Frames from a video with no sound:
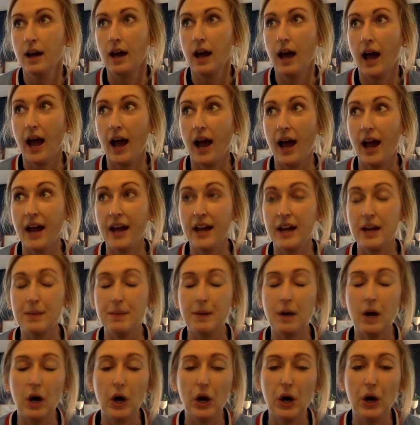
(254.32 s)
I am
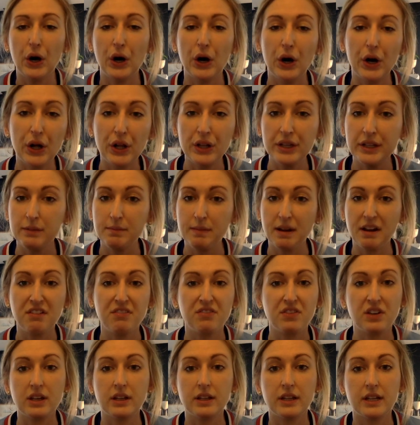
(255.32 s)
all in my
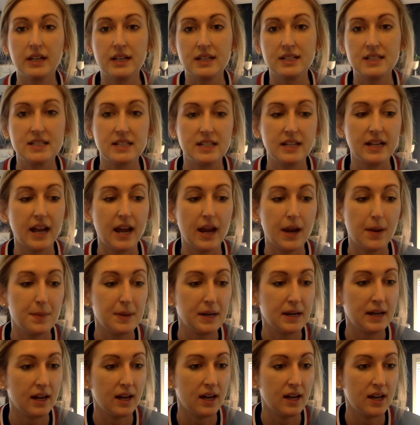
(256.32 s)
feelings today
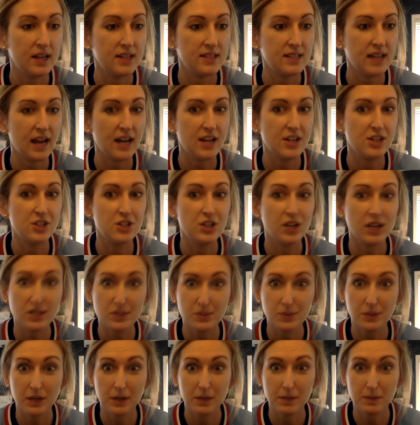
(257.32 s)
because I just
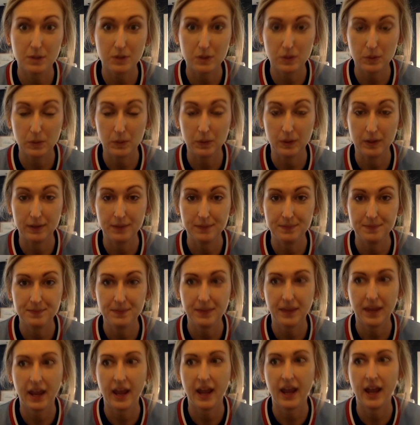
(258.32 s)
went up to school
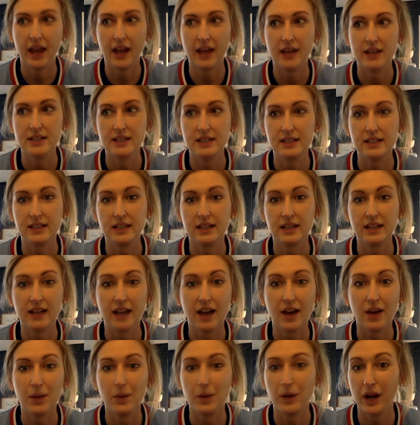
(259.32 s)
and cleaned
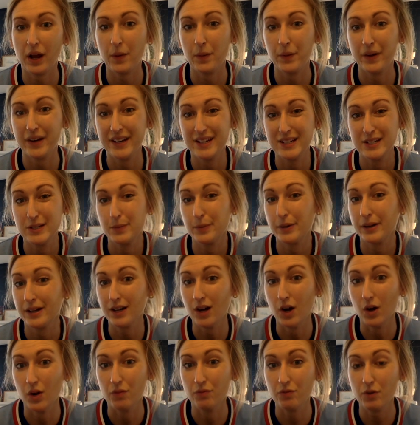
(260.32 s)
out what I wanted to bring
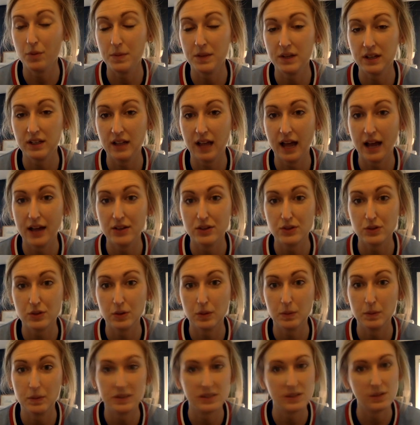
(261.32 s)
home from the
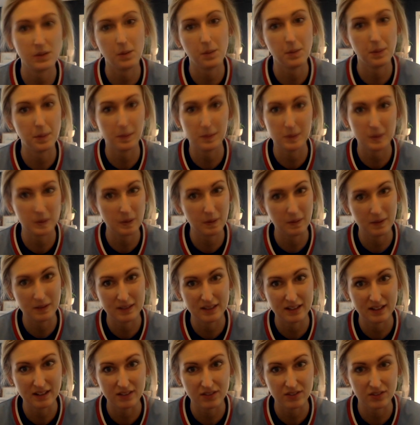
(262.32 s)
classroom because I won't be able to go in
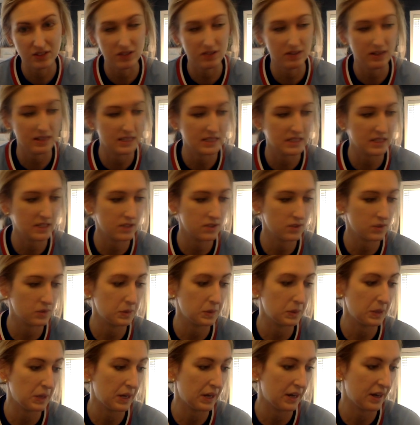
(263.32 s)
there for the rest of the
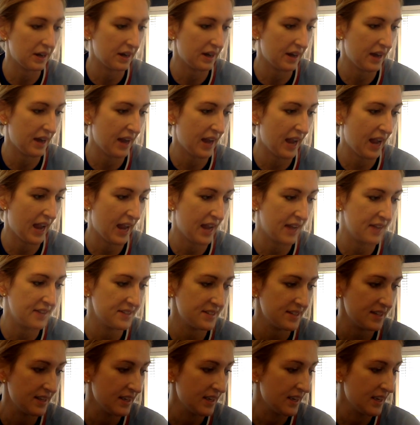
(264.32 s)
school year, and